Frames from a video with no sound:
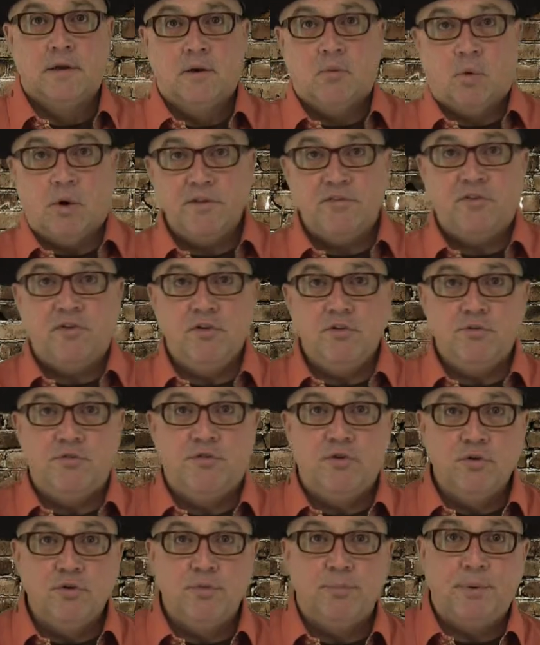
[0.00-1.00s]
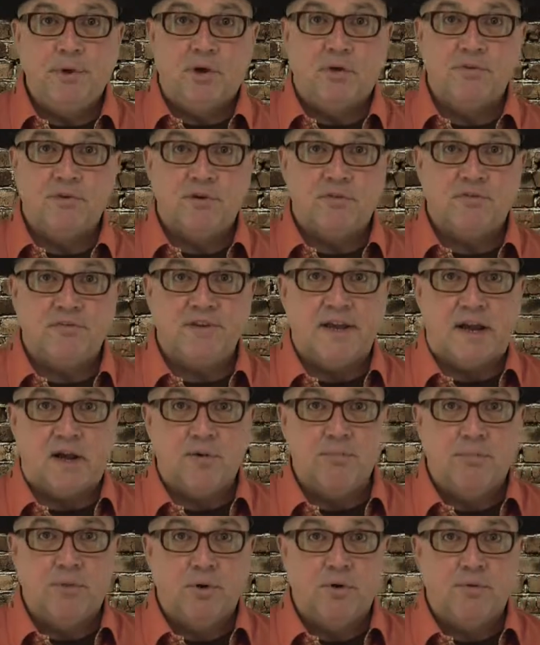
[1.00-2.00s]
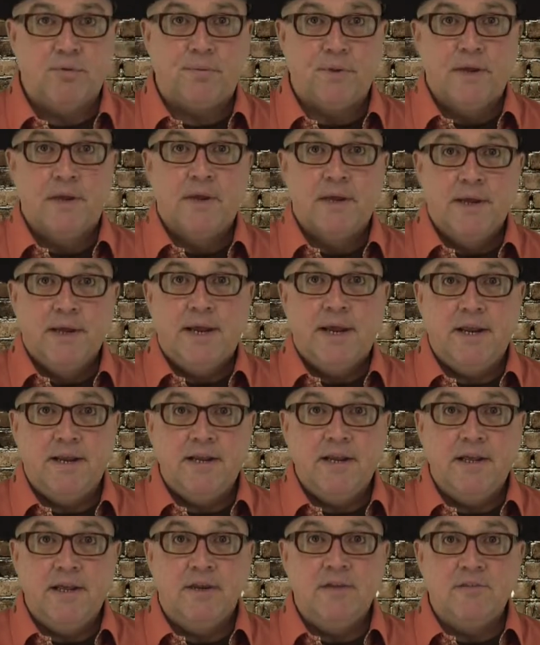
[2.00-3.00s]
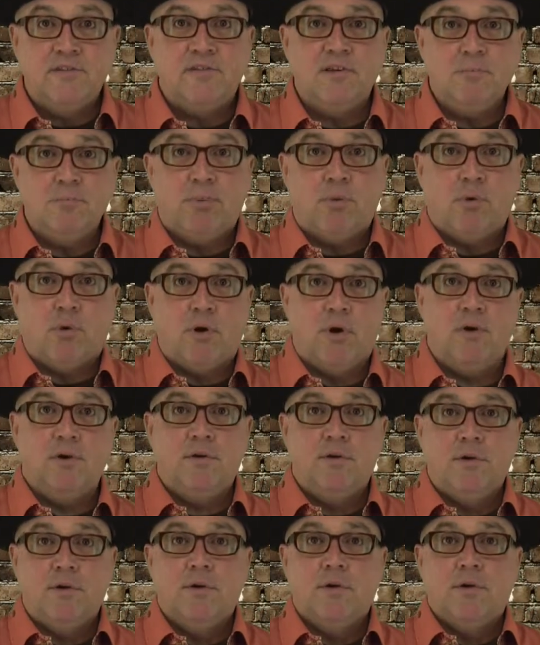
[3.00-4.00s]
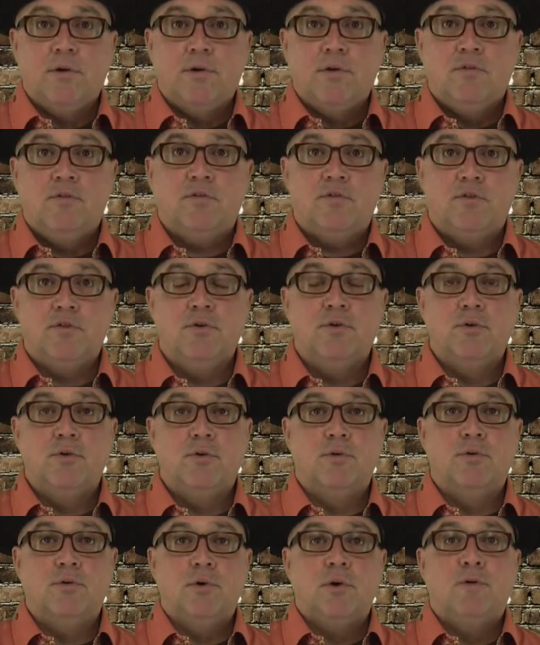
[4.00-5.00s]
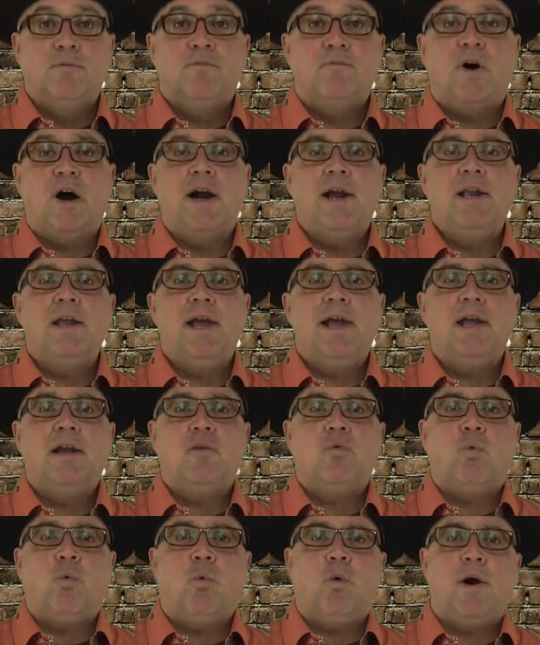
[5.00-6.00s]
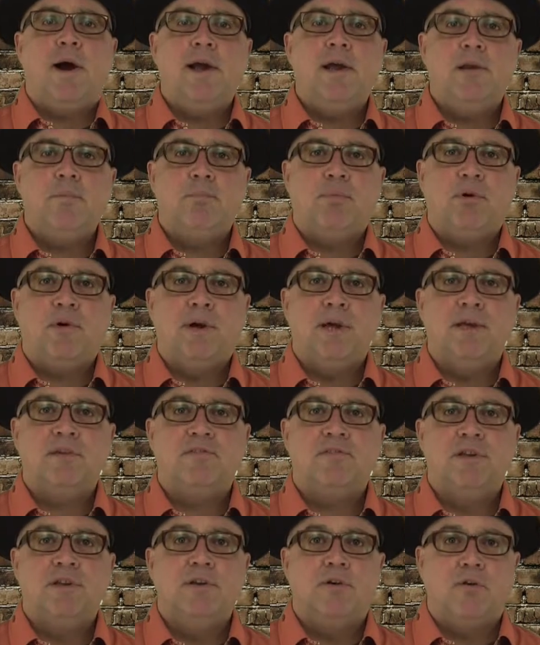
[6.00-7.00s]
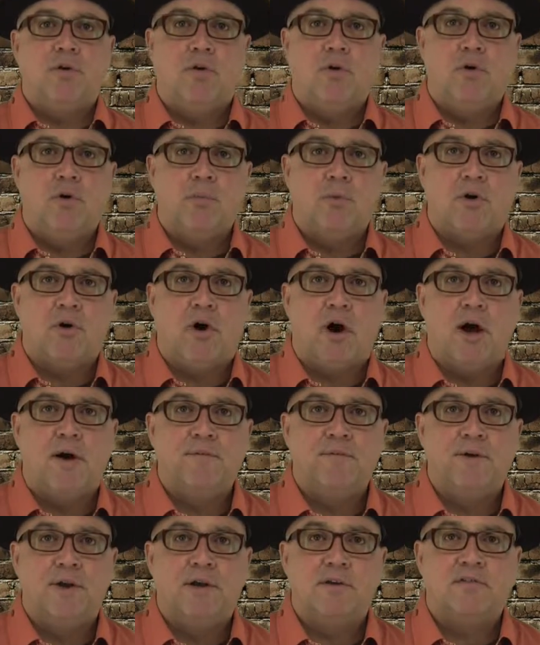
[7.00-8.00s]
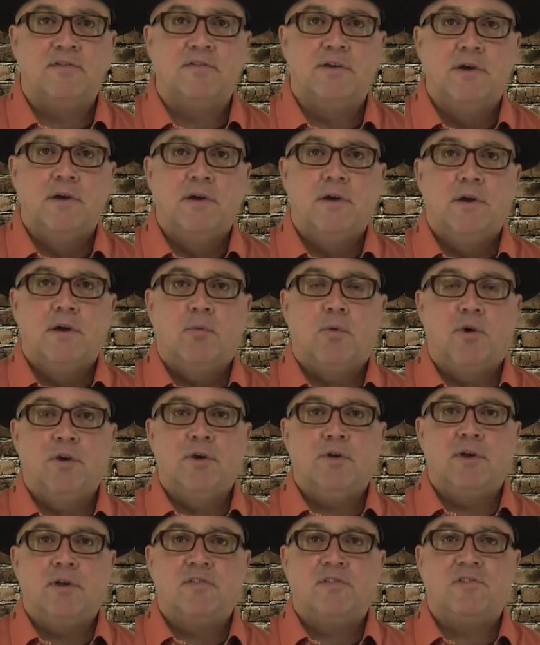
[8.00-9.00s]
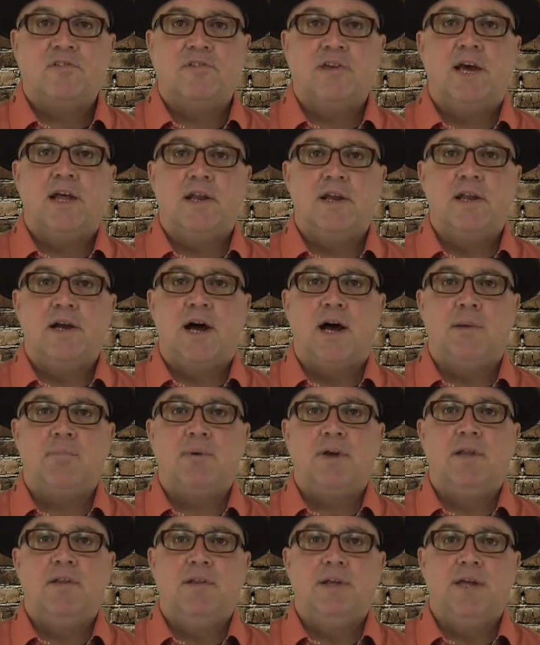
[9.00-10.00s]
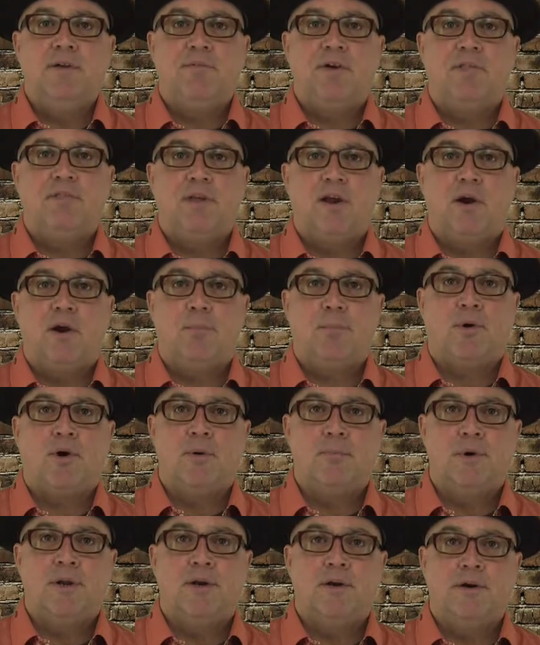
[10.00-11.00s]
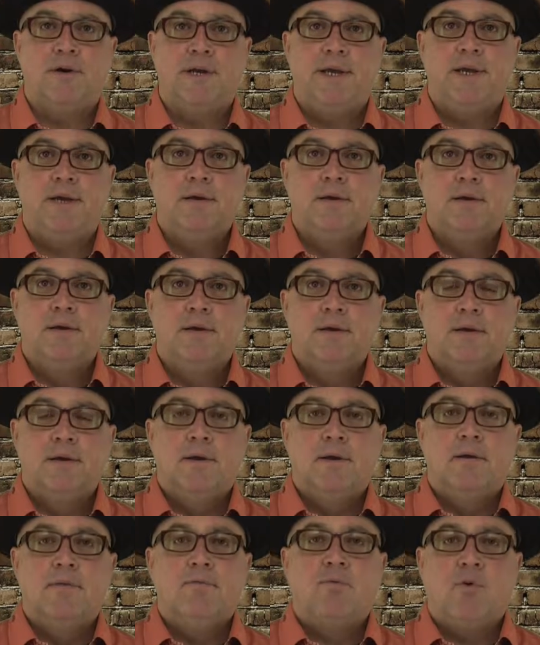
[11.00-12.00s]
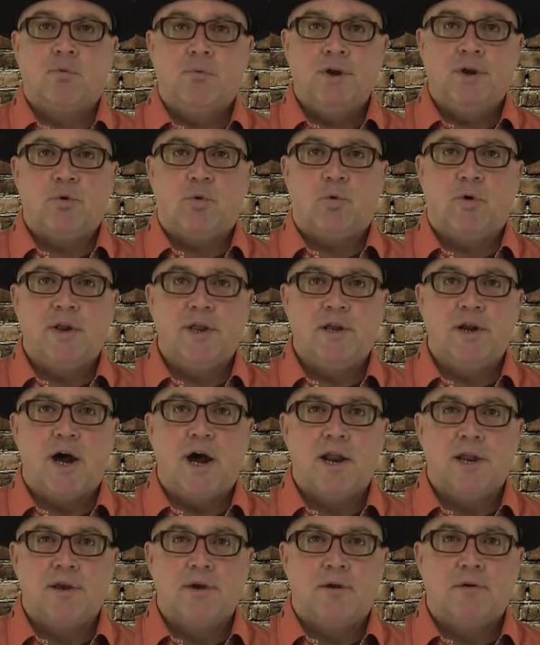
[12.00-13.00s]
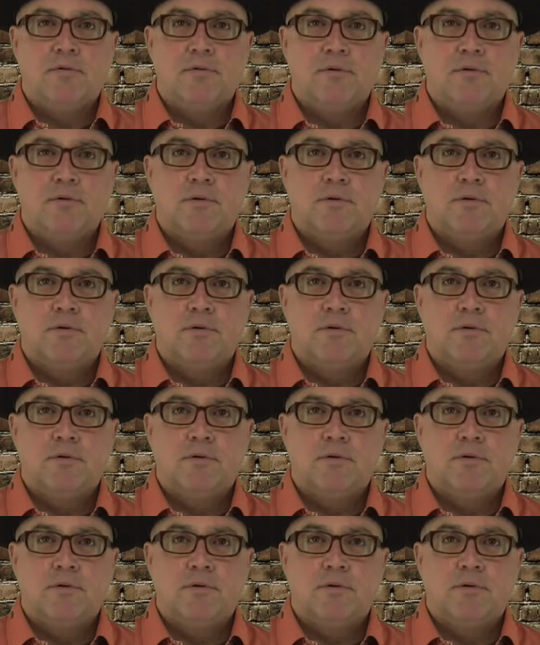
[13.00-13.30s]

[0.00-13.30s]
Once you do build your sound booth, it is important to find a quiet place in your home or office where you can set it up and leave it there permanently for recording audio.